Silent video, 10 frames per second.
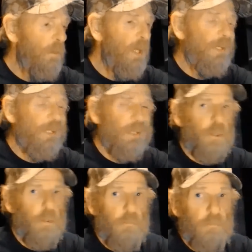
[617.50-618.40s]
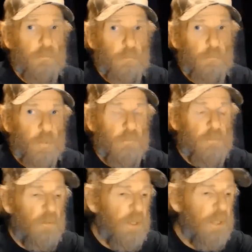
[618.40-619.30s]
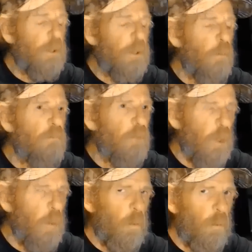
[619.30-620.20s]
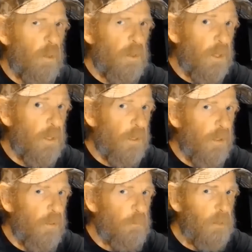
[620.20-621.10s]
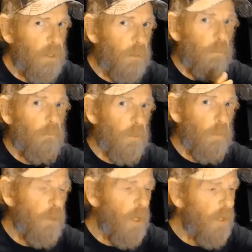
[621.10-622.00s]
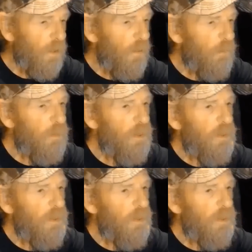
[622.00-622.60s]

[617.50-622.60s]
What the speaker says: at EcoFlow.com,